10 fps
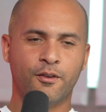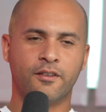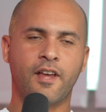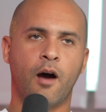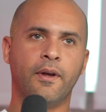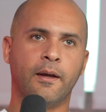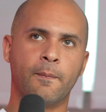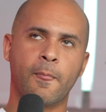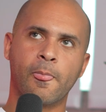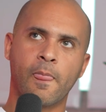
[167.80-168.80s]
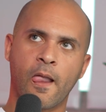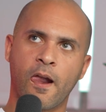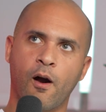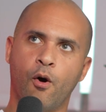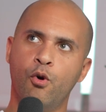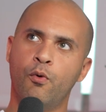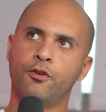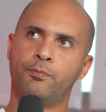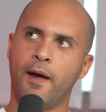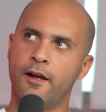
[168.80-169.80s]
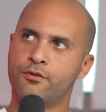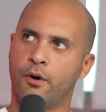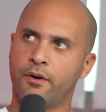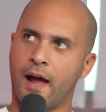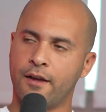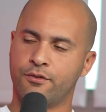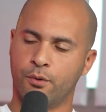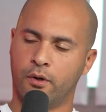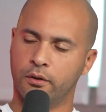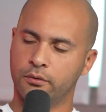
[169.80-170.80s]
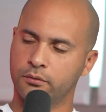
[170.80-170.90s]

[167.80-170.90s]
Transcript: tell me, who was Pedro in high school?